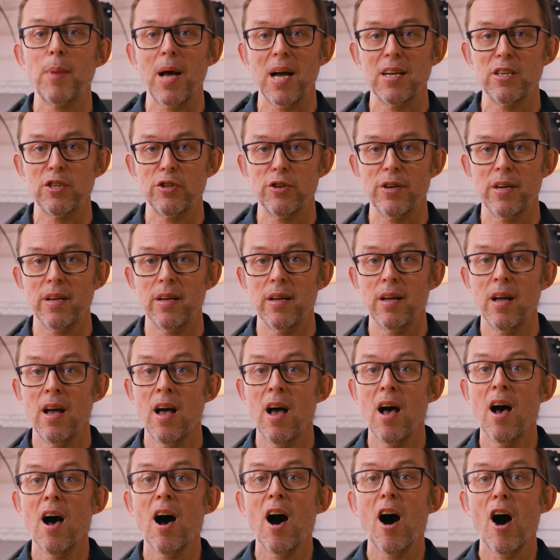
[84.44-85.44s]
battery.
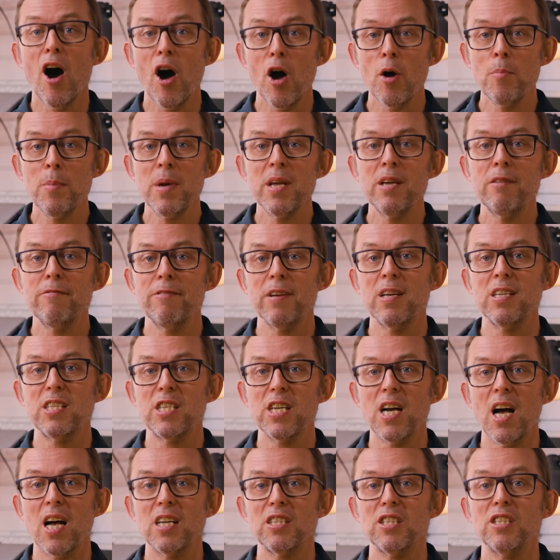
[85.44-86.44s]
Home EV
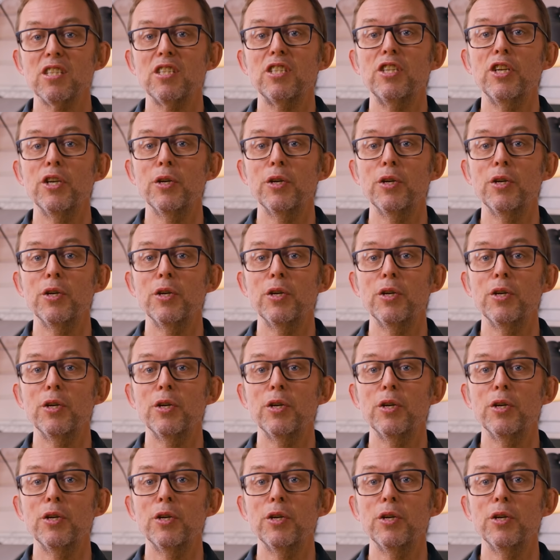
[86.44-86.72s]
chargers